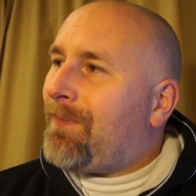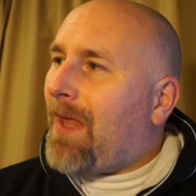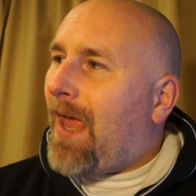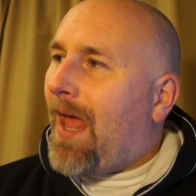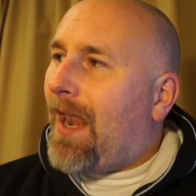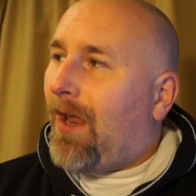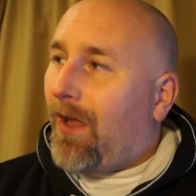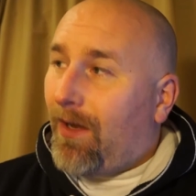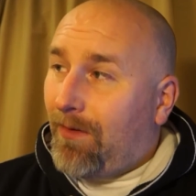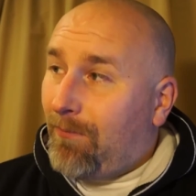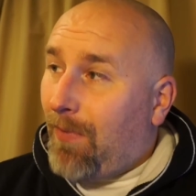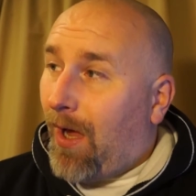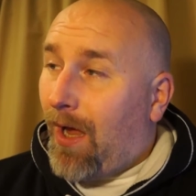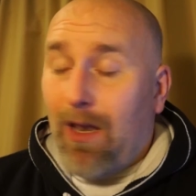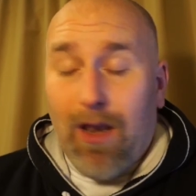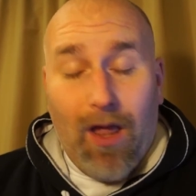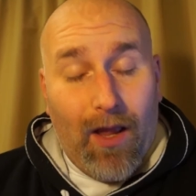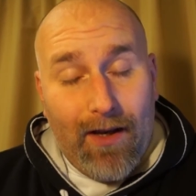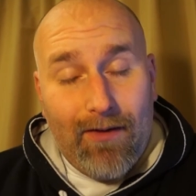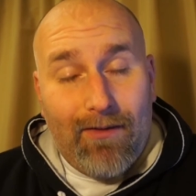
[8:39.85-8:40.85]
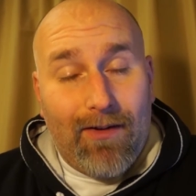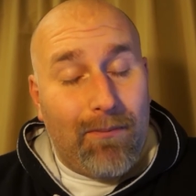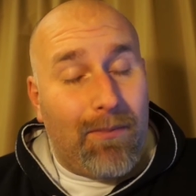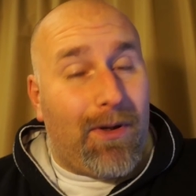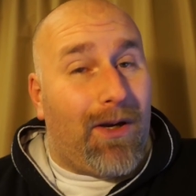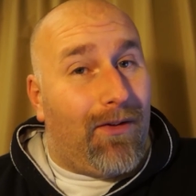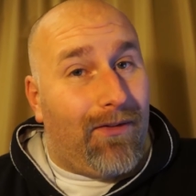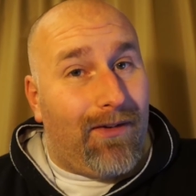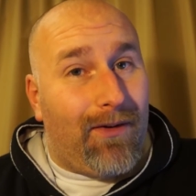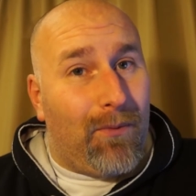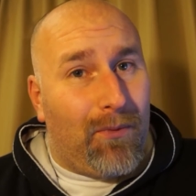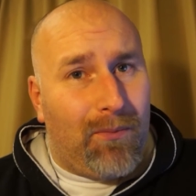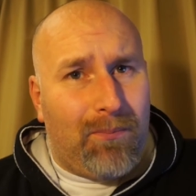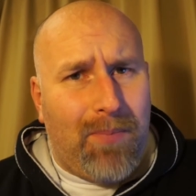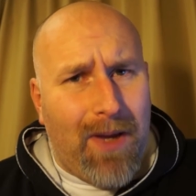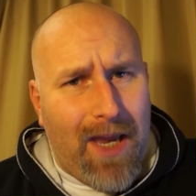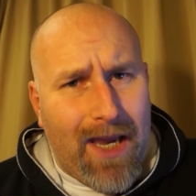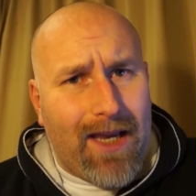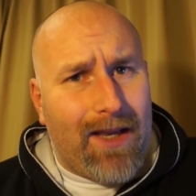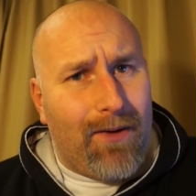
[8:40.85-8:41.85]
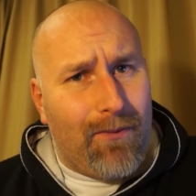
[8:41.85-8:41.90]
and I liked it because it was big.